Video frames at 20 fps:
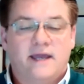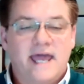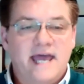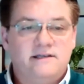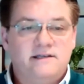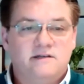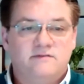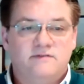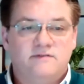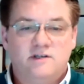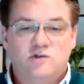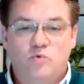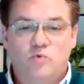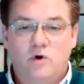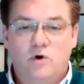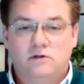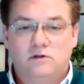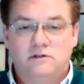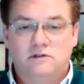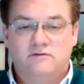the cares of this
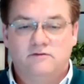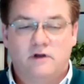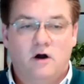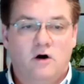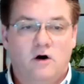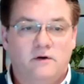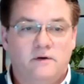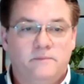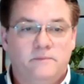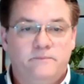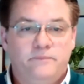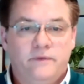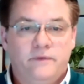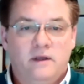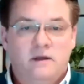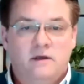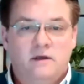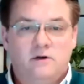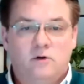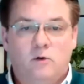world have gone
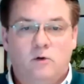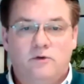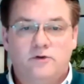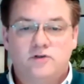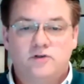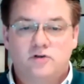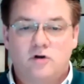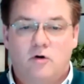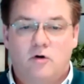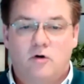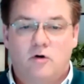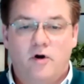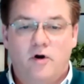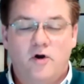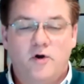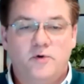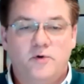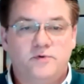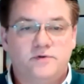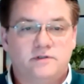and all the
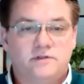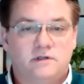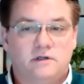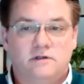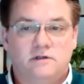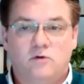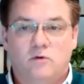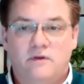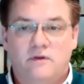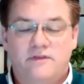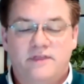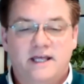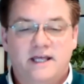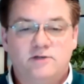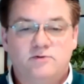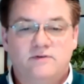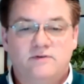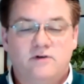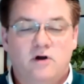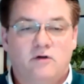sorrows and all the
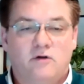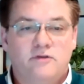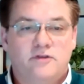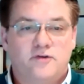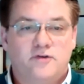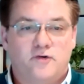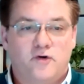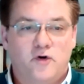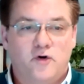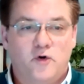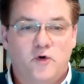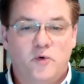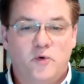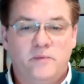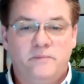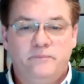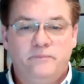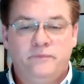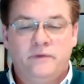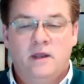things we've gone
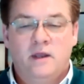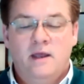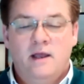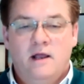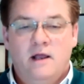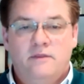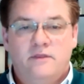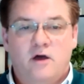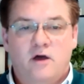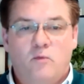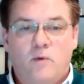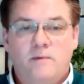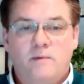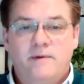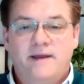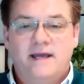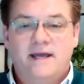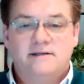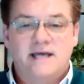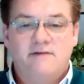through that when
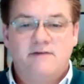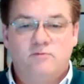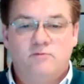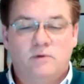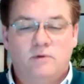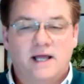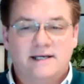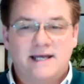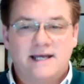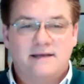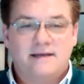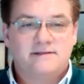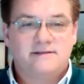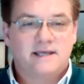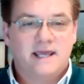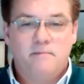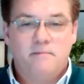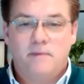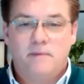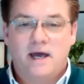we get to heaven we'll get our
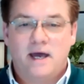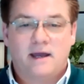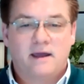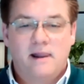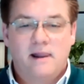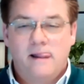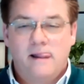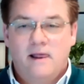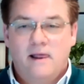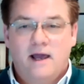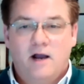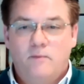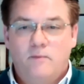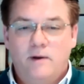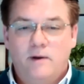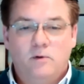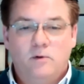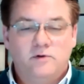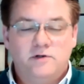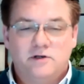skip back and
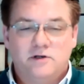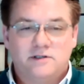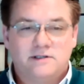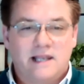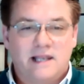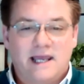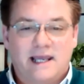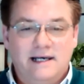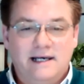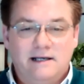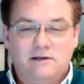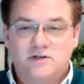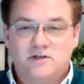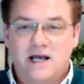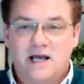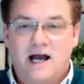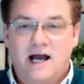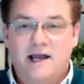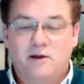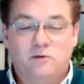we will just like a little
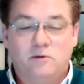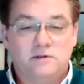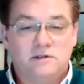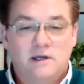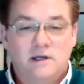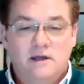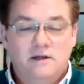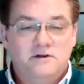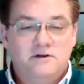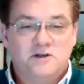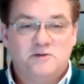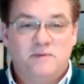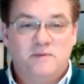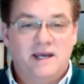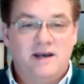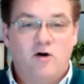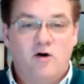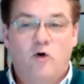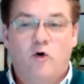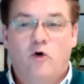child just
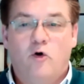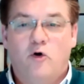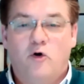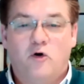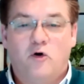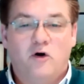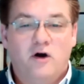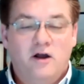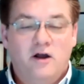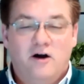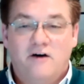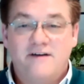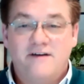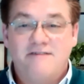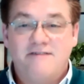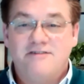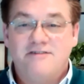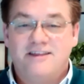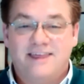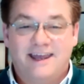be in awe of
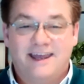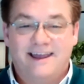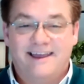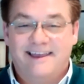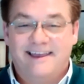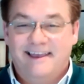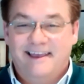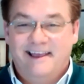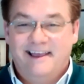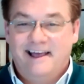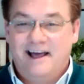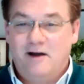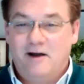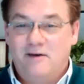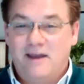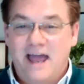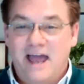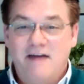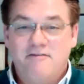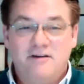everything
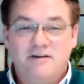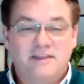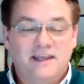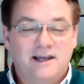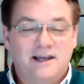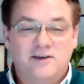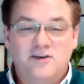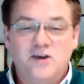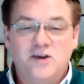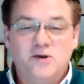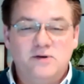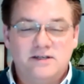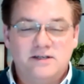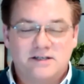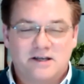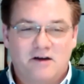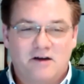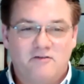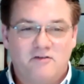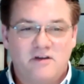and everything a new
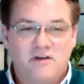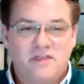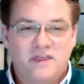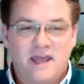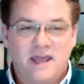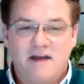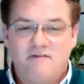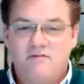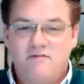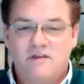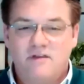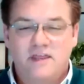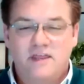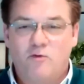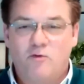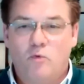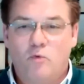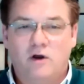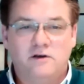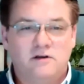discovery
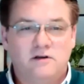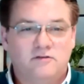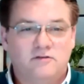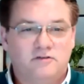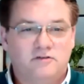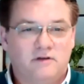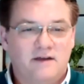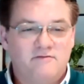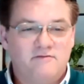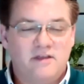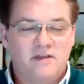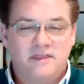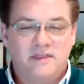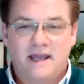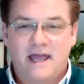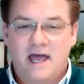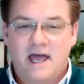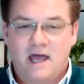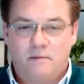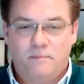everything wonderful
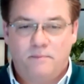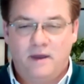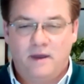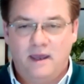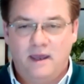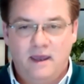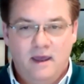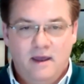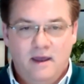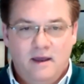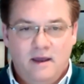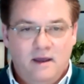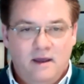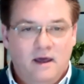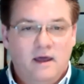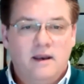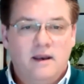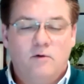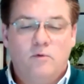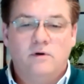everything happy
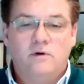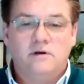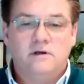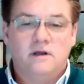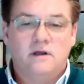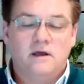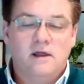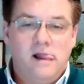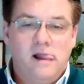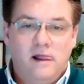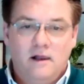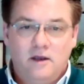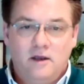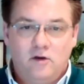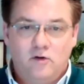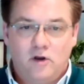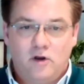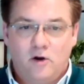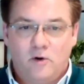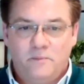and i wonder
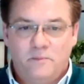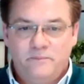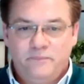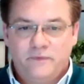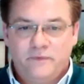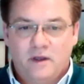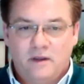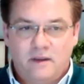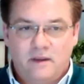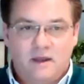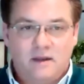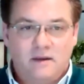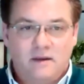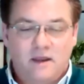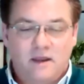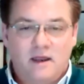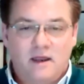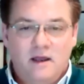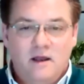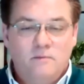you know that
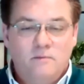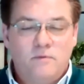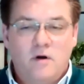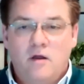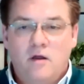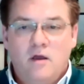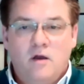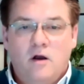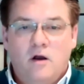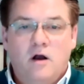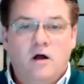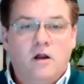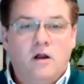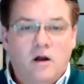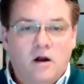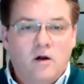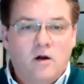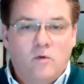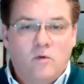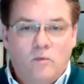that but uh,
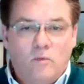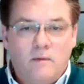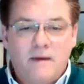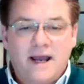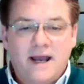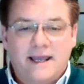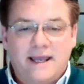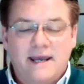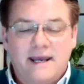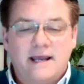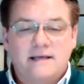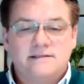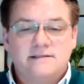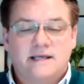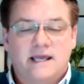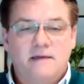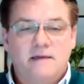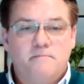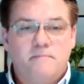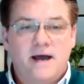we might get our
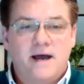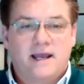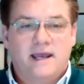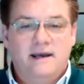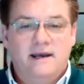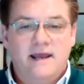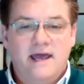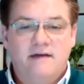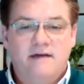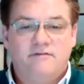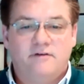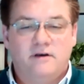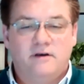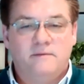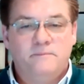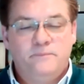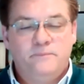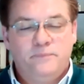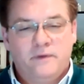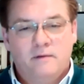skip back in
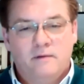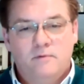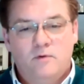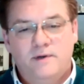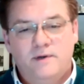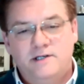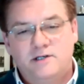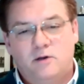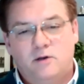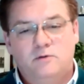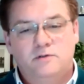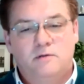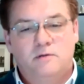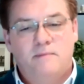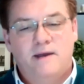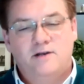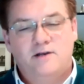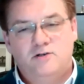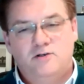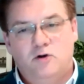heaven but we should also
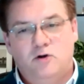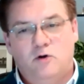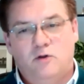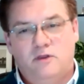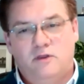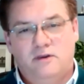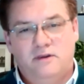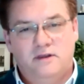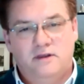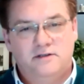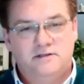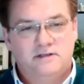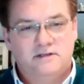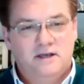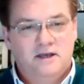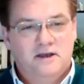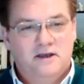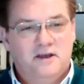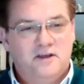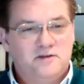make sure that there's
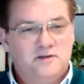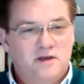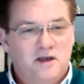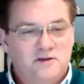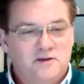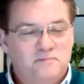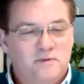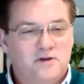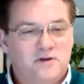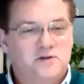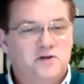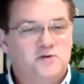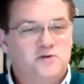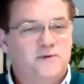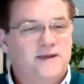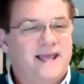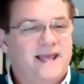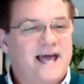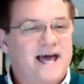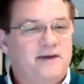as, as much as
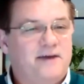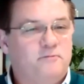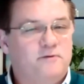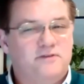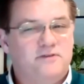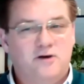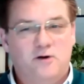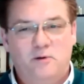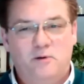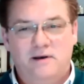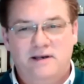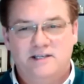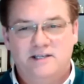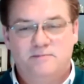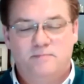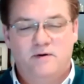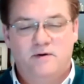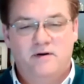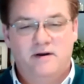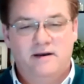we can with the holy
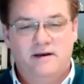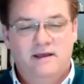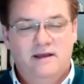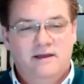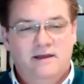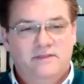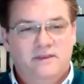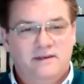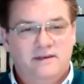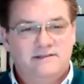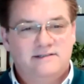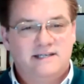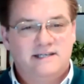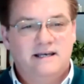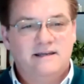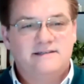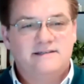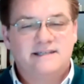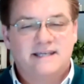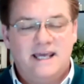spirit there's
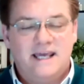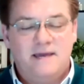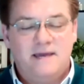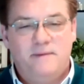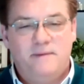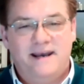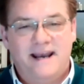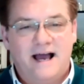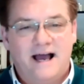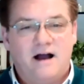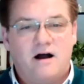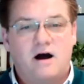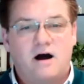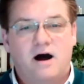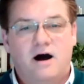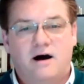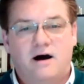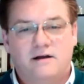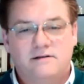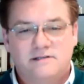still a skip in our
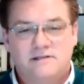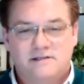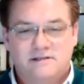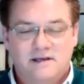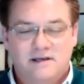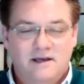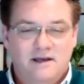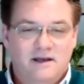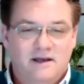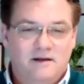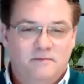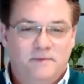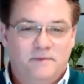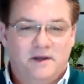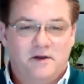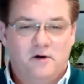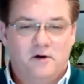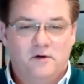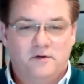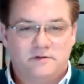hearts
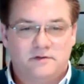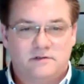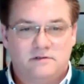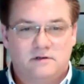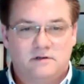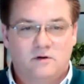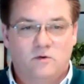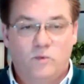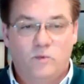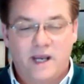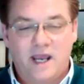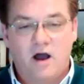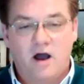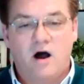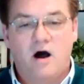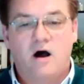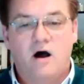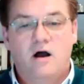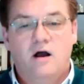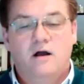because we
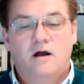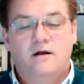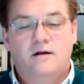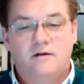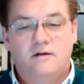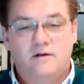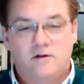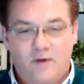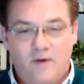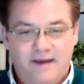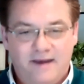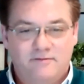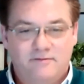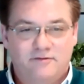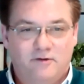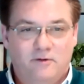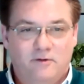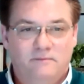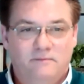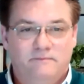are
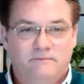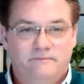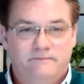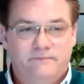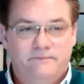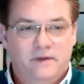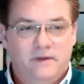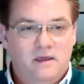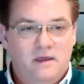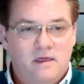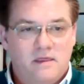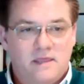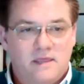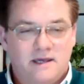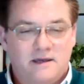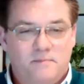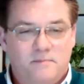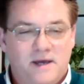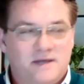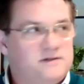grateful
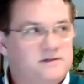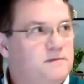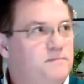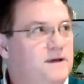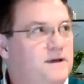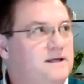thank you pastor